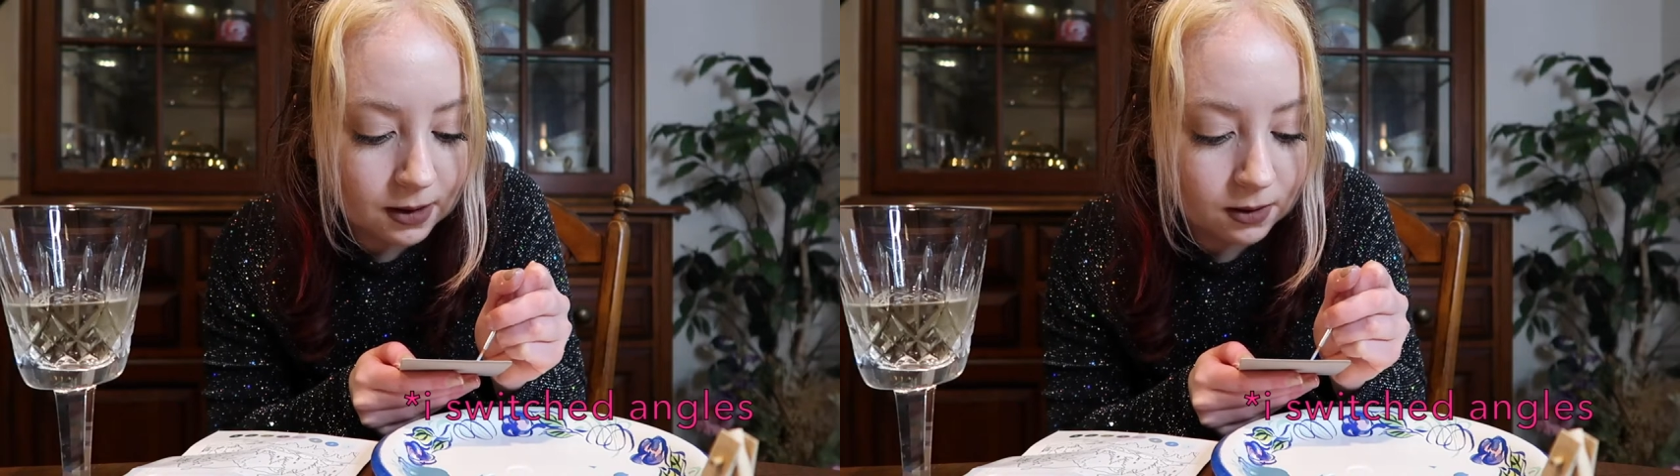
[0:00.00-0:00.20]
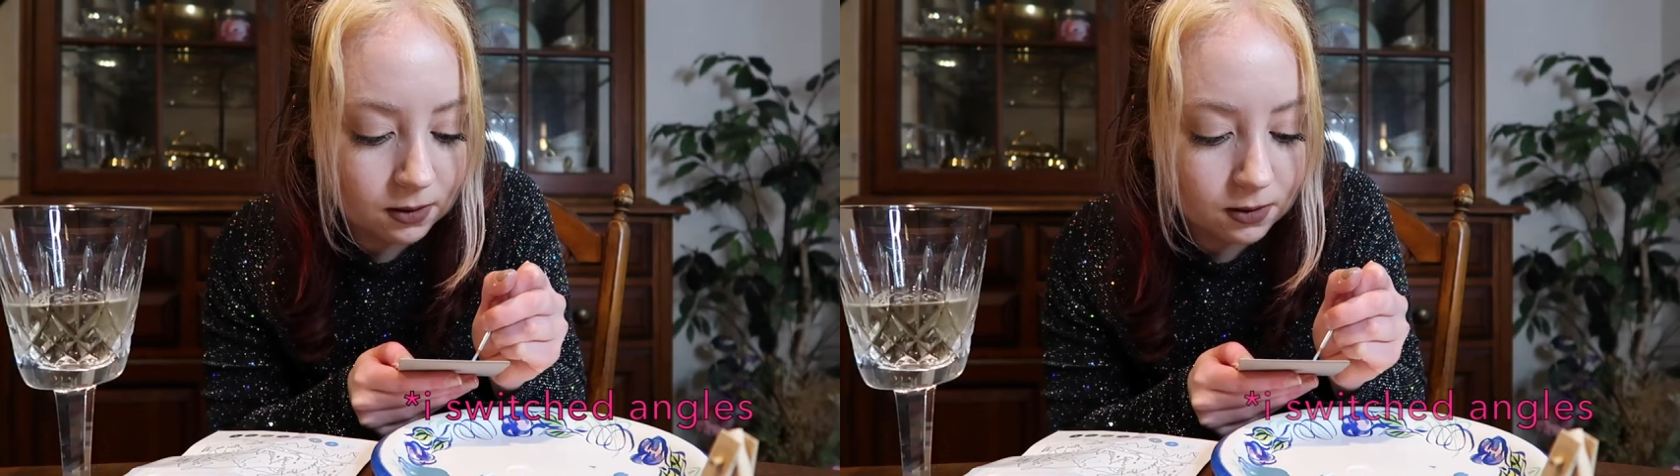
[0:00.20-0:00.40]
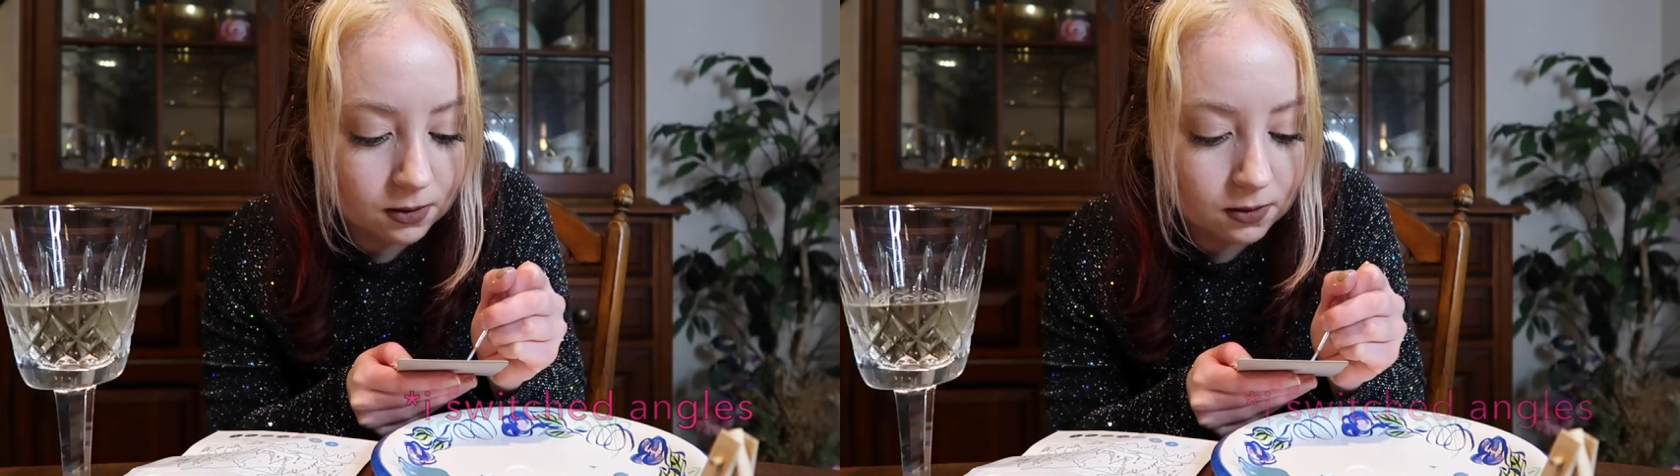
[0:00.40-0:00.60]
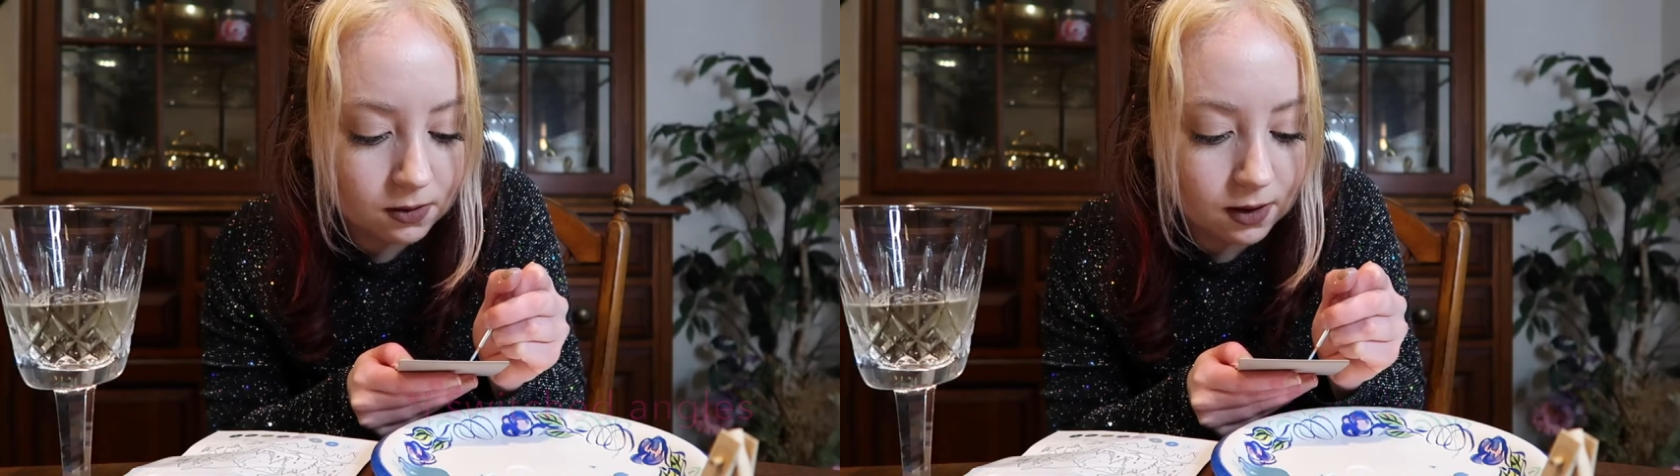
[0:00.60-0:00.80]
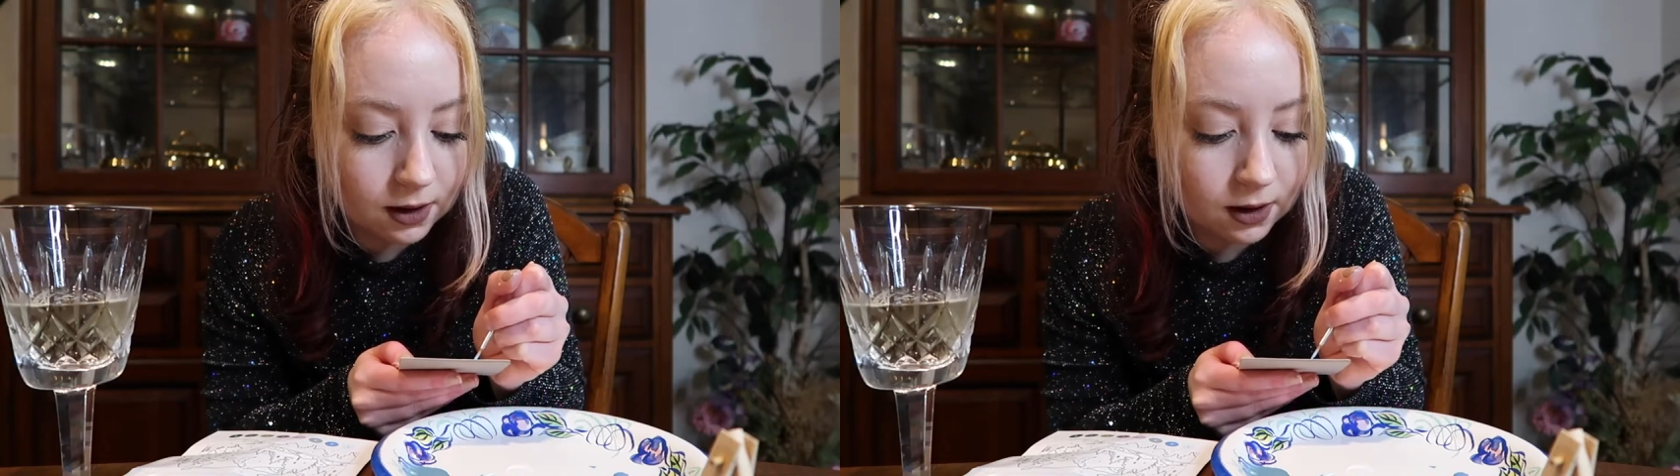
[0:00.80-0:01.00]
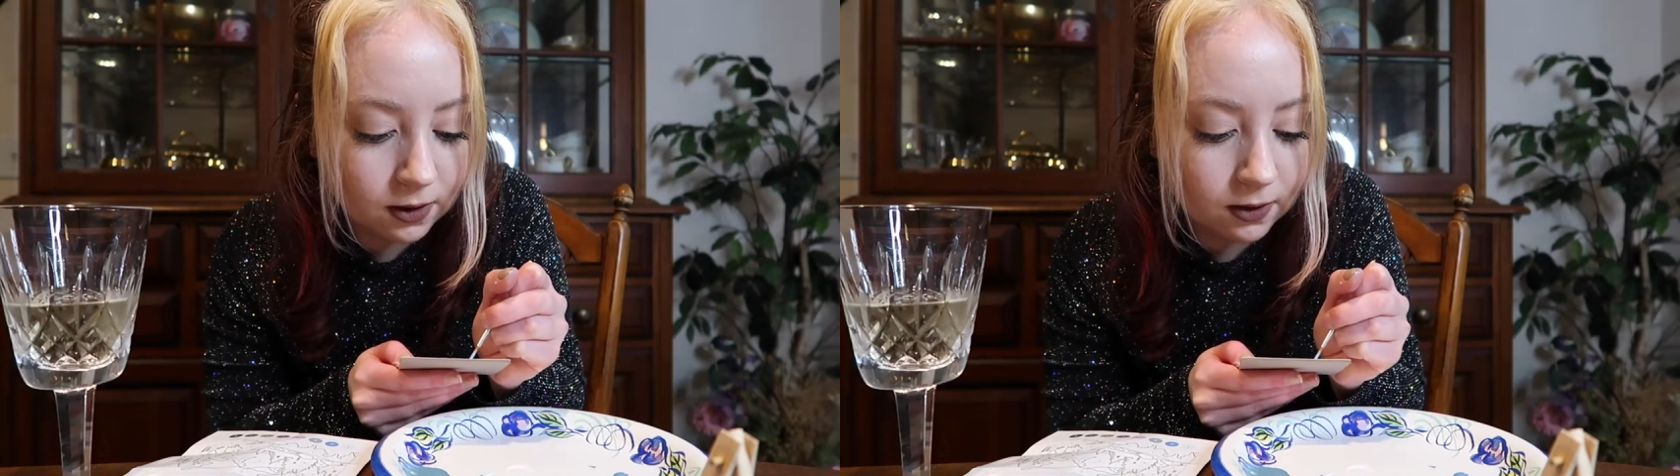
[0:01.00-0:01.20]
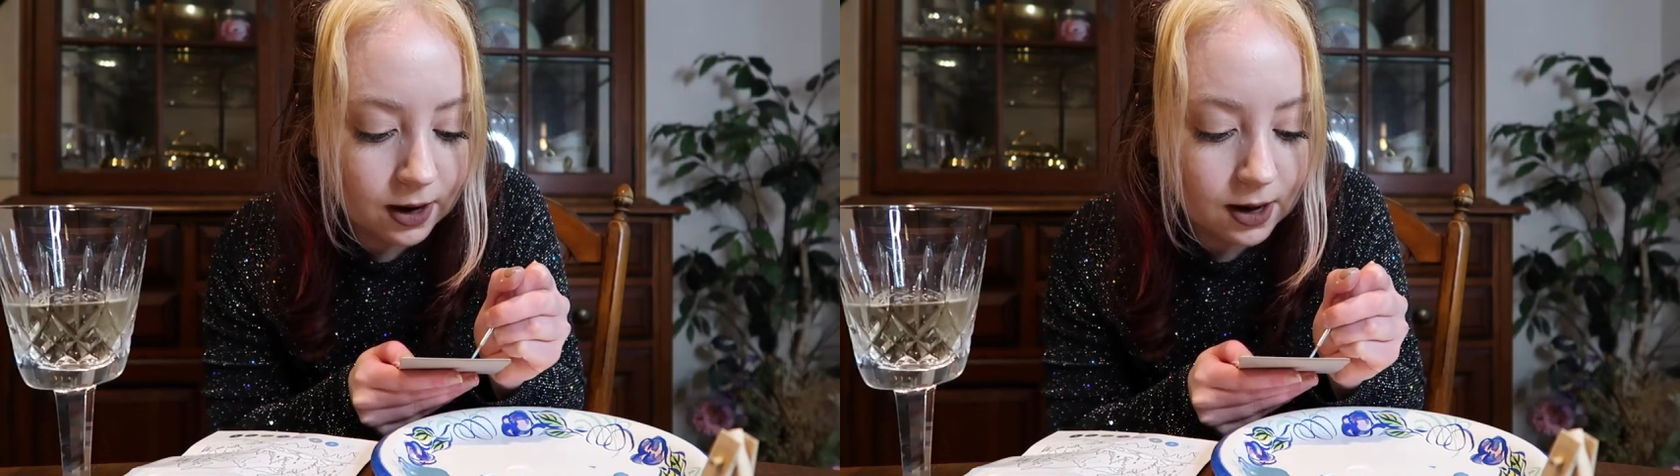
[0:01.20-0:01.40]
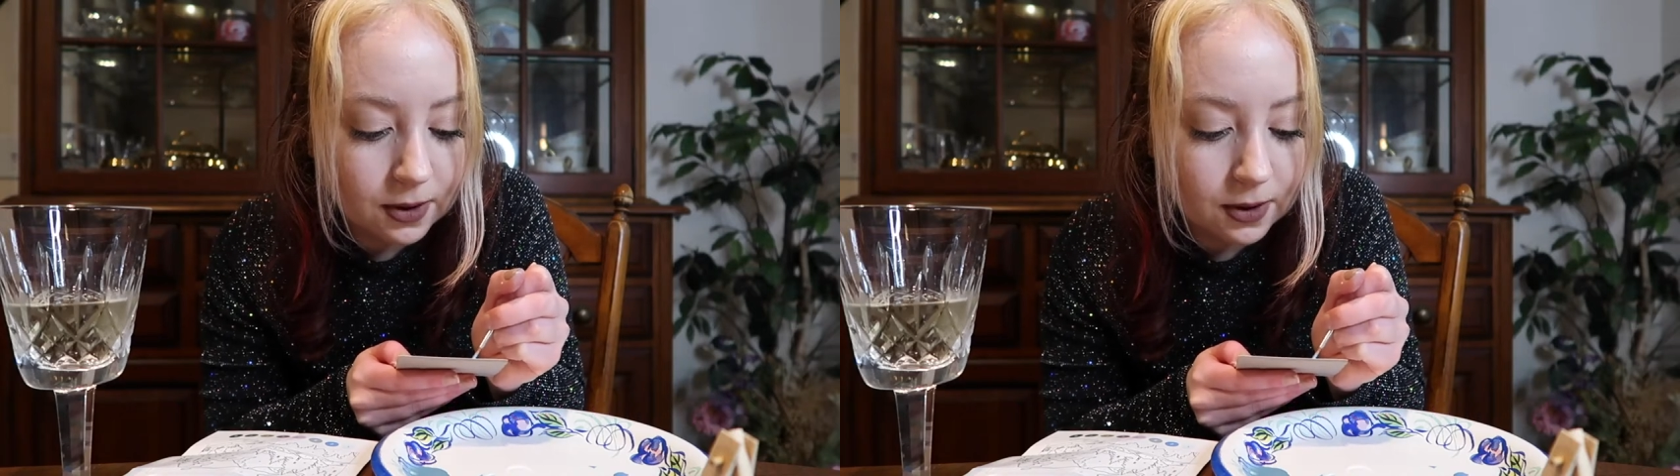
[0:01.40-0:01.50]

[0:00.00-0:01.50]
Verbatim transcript: in second grade.